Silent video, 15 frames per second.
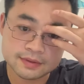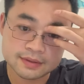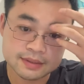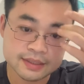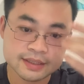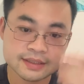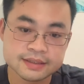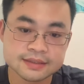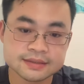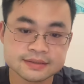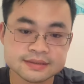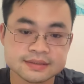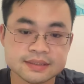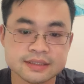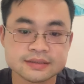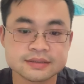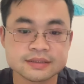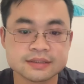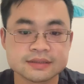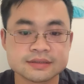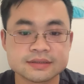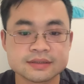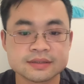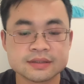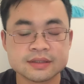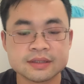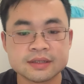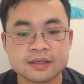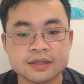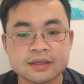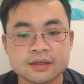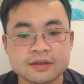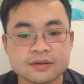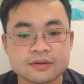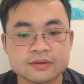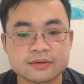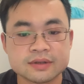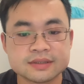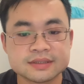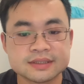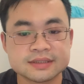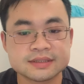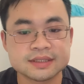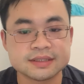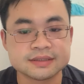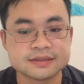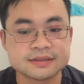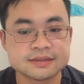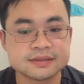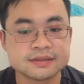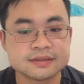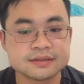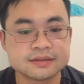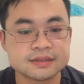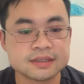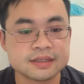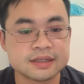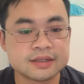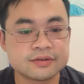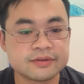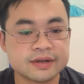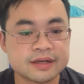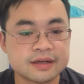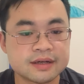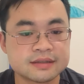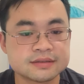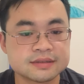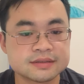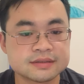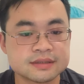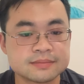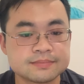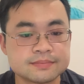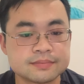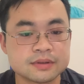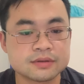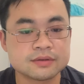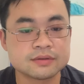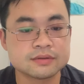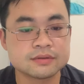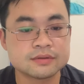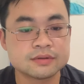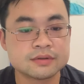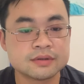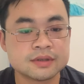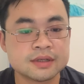In standard quantities, the area under the below